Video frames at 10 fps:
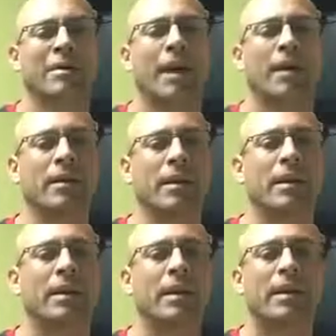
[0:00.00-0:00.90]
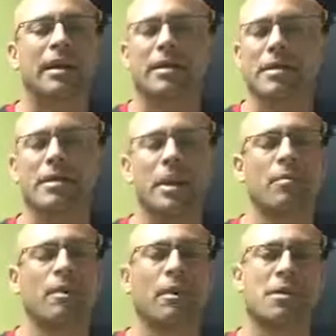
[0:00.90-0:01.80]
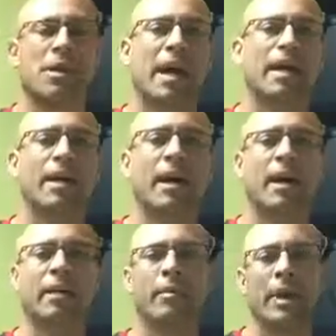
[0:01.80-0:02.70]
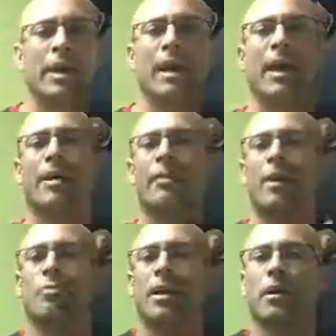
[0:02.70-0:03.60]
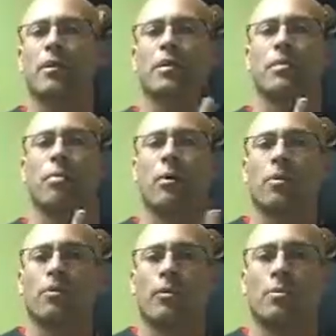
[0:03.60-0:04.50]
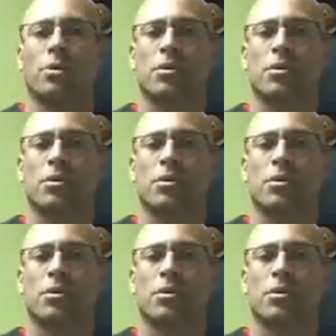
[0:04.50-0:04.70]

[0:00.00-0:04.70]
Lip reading: dialed in. And it's the same with our side lying. We need to have that pillow to support from the